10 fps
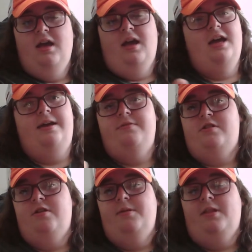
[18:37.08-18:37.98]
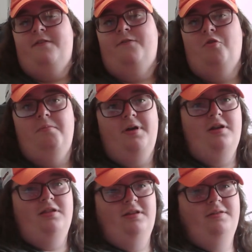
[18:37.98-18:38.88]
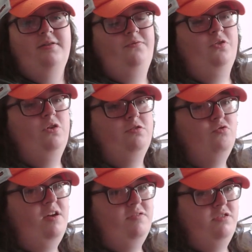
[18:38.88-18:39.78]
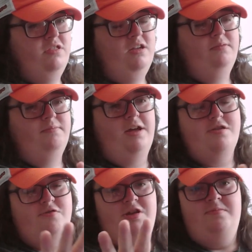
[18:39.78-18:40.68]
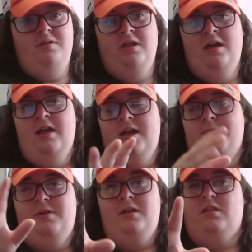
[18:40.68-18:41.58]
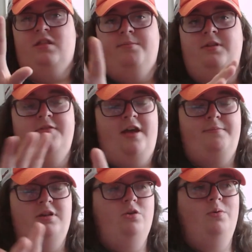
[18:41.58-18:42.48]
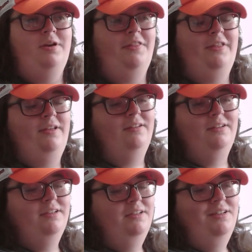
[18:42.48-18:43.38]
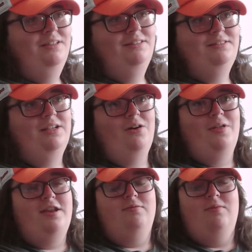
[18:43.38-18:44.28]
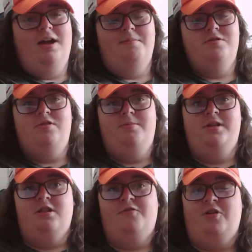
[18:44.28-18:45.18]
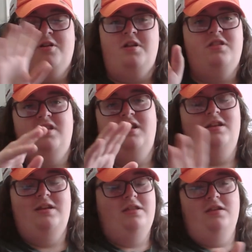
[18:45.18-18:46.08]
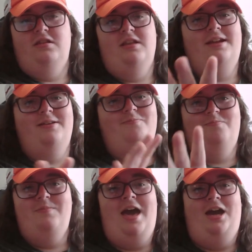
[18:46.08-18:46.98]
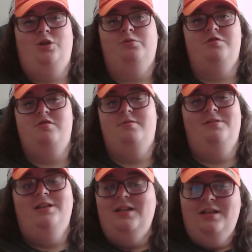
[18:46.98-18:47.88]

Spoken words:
I haven't streamed in like 4 months, and for those who have seen my streams, me and Subleaf have been doing a thing. So that's why I'm streaming, just for her to see it. It's not an actual stream.